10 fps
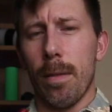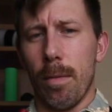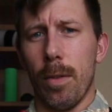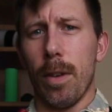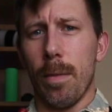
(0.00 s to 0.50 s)

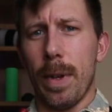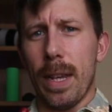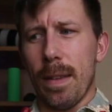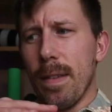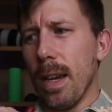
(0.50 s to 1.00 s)
you can
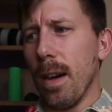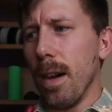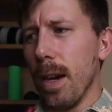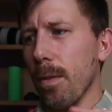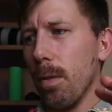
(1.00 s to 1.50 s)
make it sit
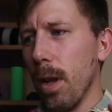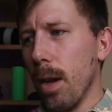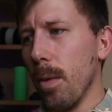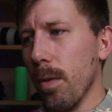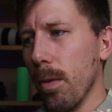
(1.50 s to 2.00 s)
higher or
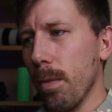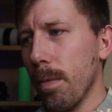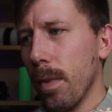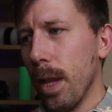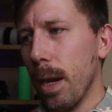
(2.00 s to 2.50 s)
lower or
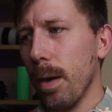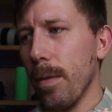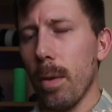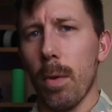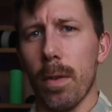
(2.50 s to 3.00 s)
however
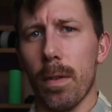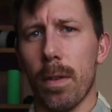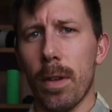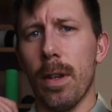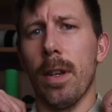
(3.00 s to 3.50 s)
you want.